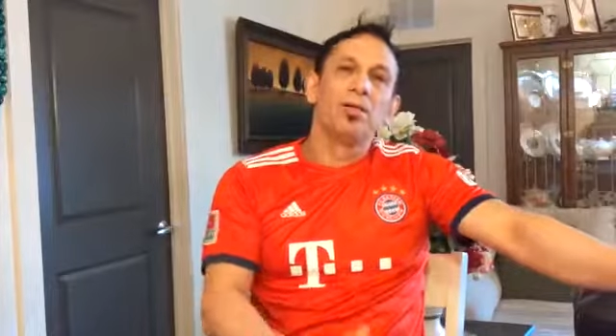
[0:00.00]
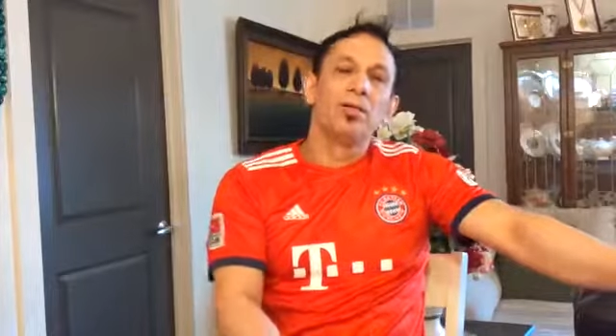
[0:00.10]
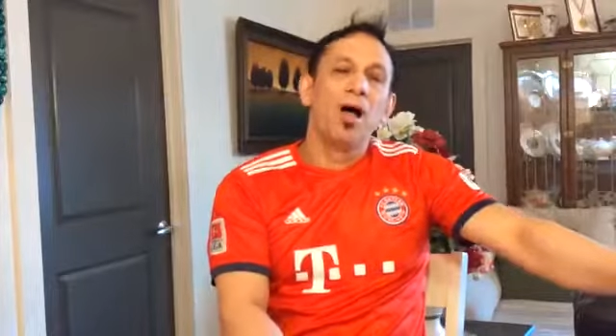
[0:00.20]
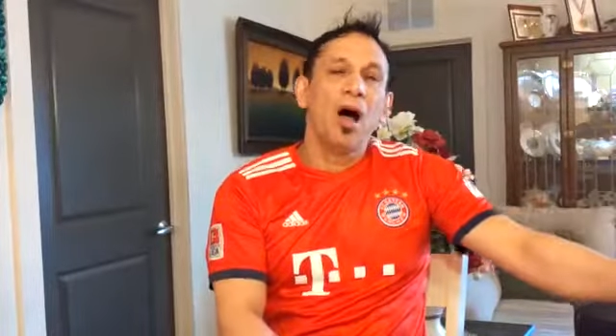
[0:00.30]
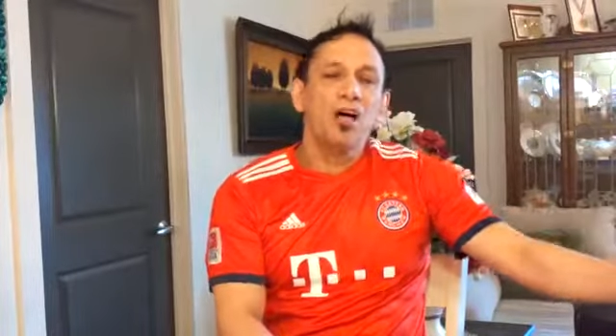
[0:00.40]

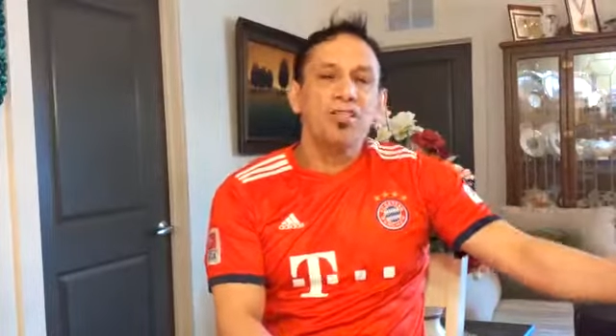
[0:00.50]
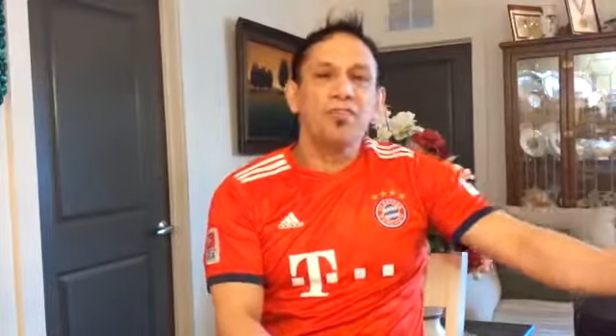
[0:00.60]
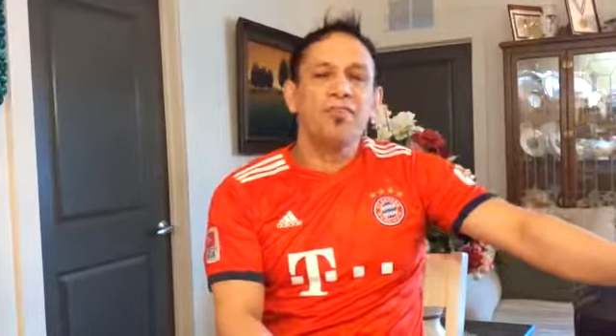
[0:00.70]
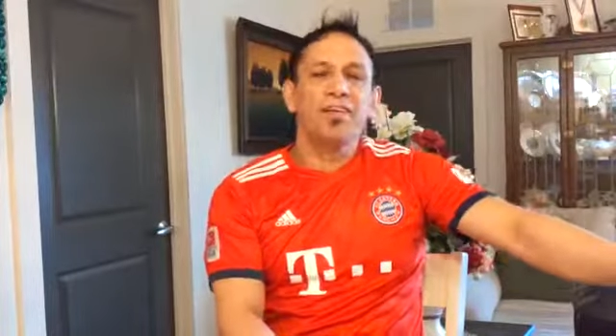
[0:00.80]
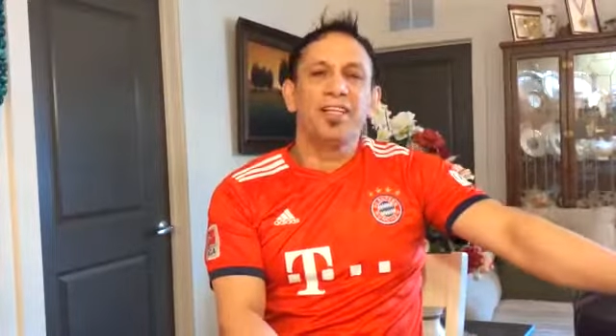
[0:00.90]
How's
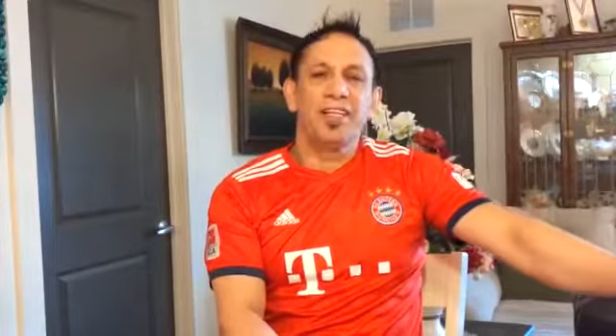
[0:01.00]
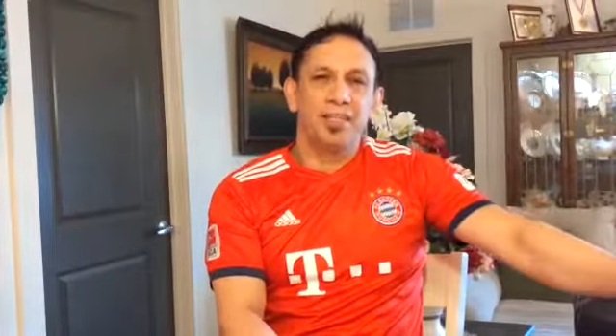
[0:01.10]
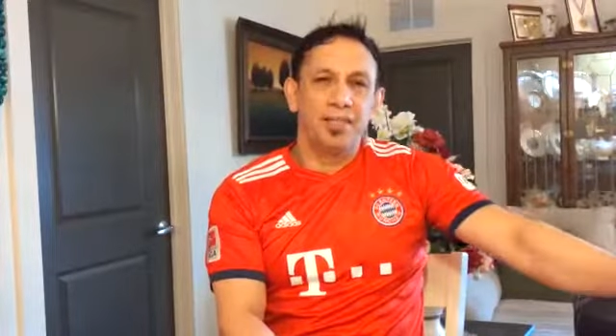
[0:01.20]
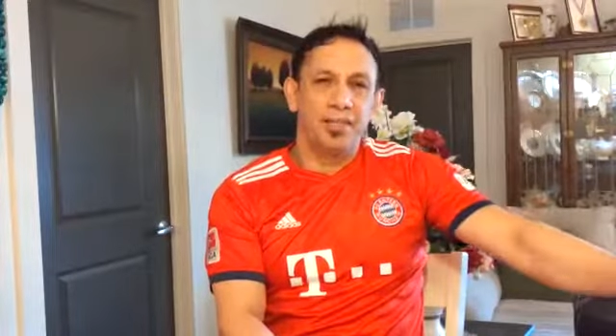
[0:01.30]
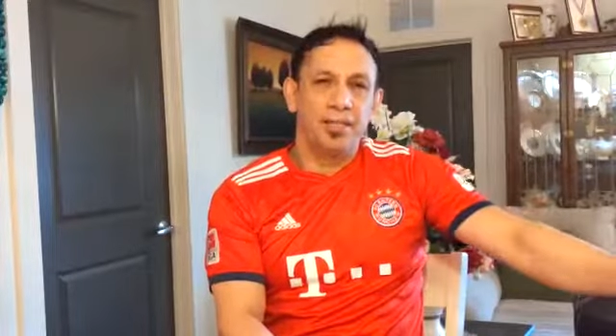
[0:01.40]
your
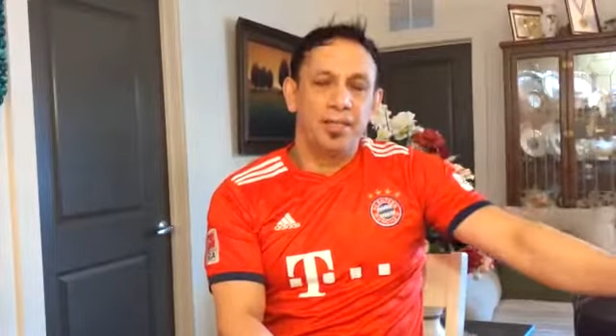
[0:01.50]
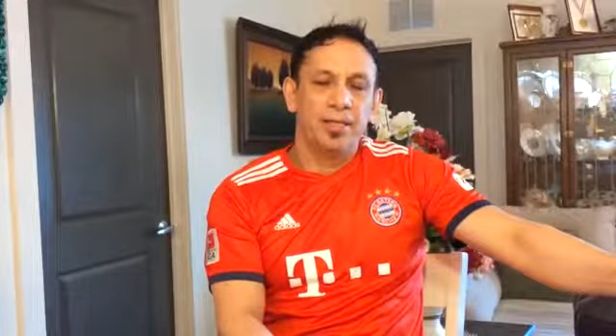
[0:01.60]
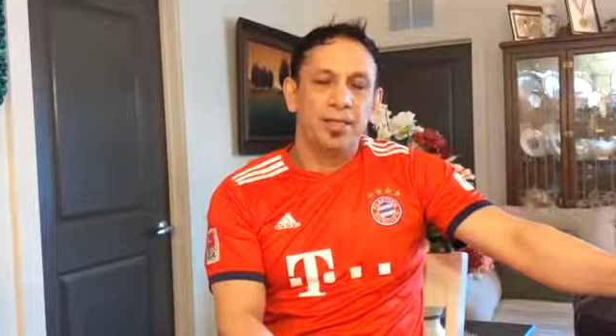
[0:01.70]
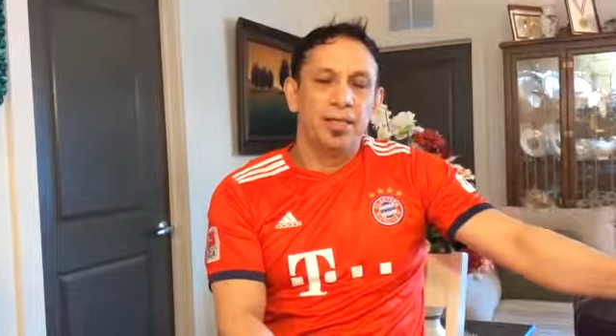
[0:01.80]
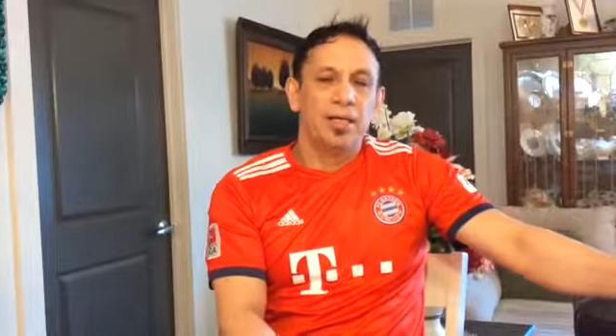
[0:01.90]
fitness?
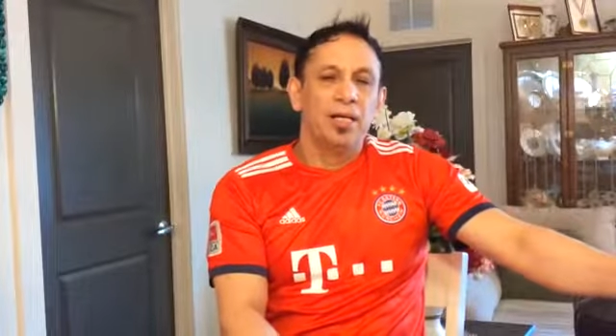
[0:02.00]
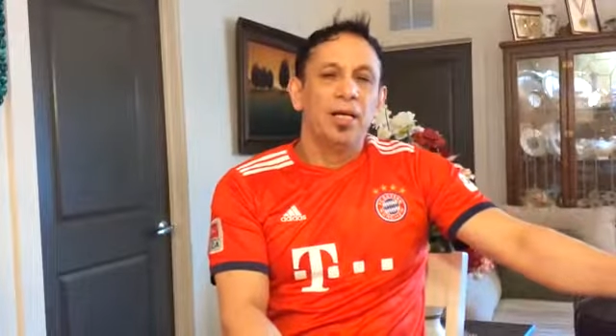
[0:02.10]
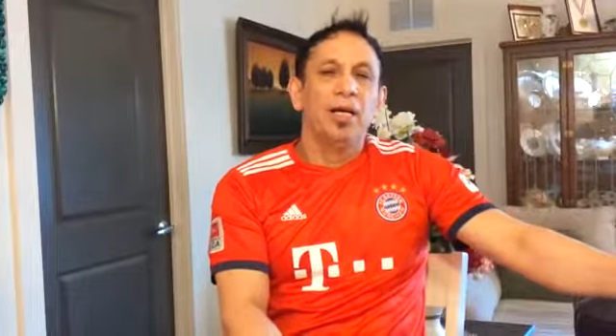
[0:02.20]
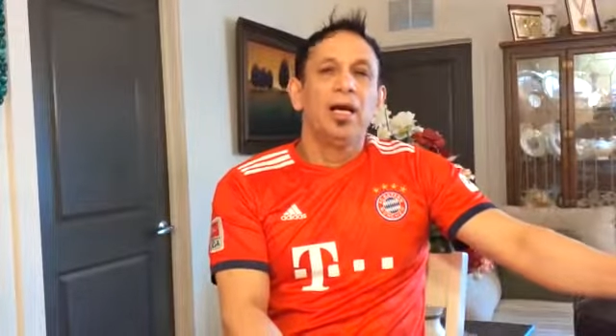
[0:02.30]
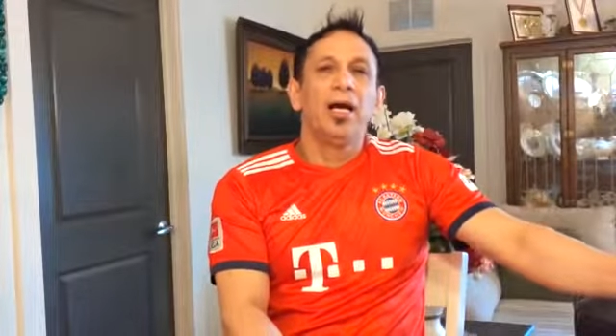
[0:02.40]

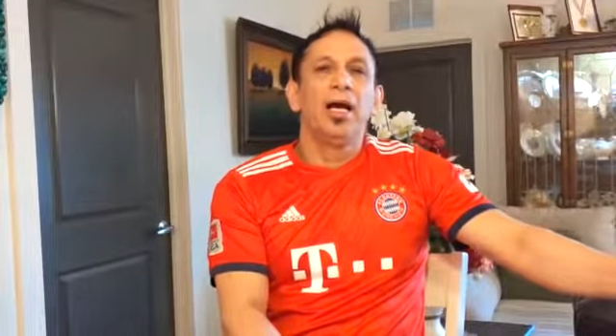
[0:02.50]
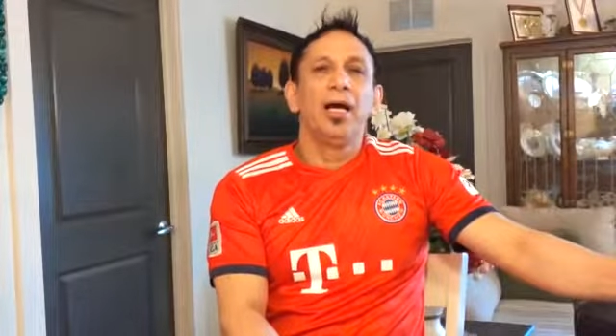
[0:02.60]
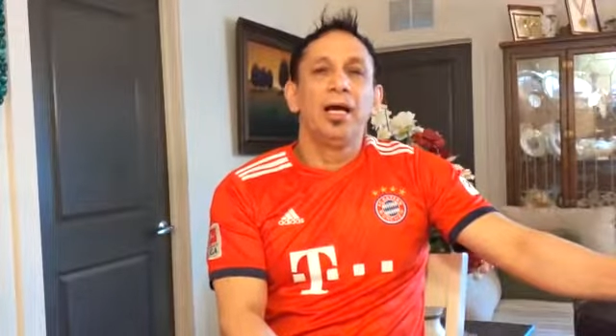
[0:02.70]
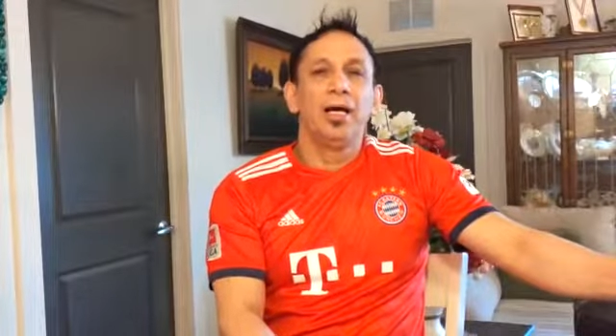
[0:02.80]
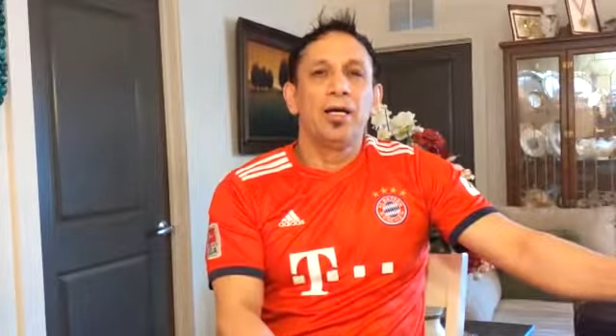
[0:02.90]

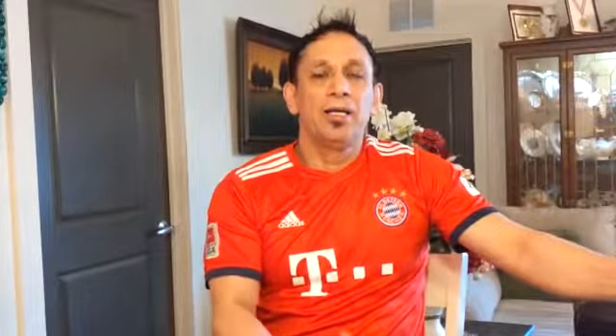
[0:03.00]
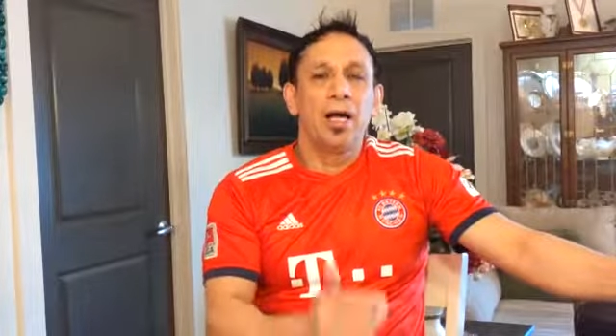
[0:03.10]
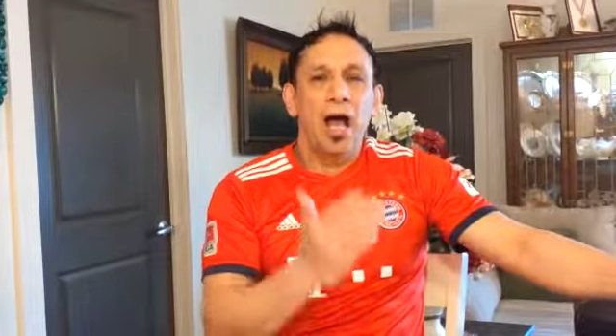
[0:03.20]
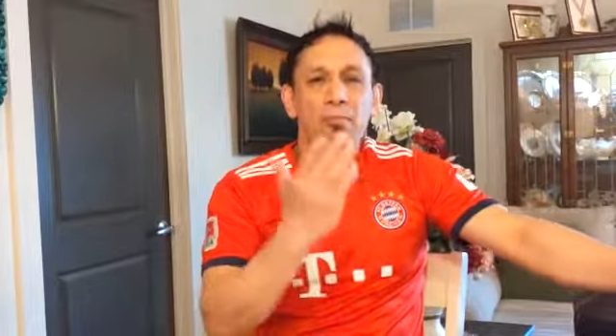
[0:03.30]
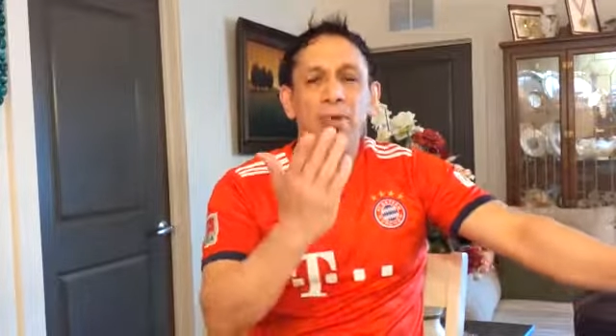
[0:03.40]

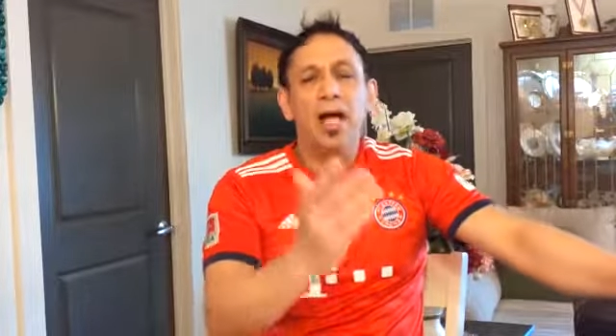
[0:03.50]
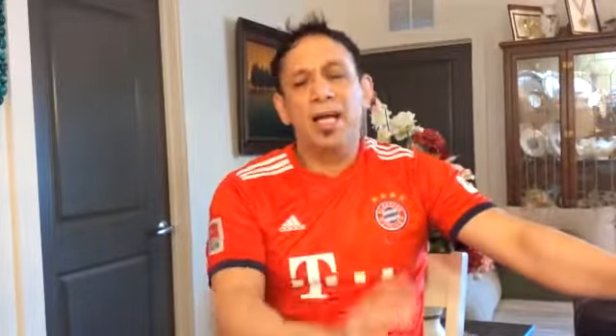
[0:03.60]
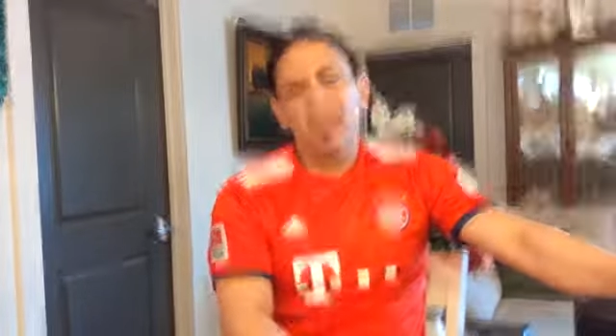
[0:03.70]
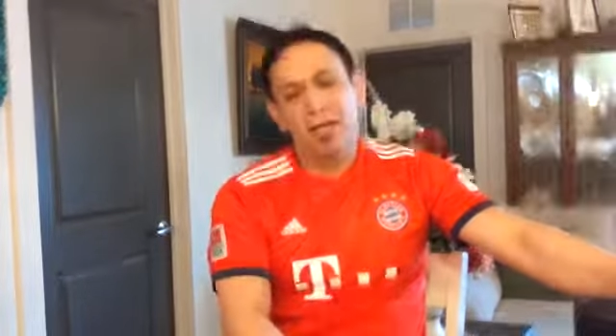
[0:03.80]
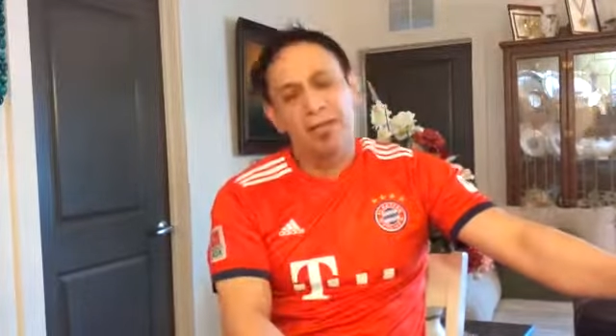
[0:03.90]
I'm back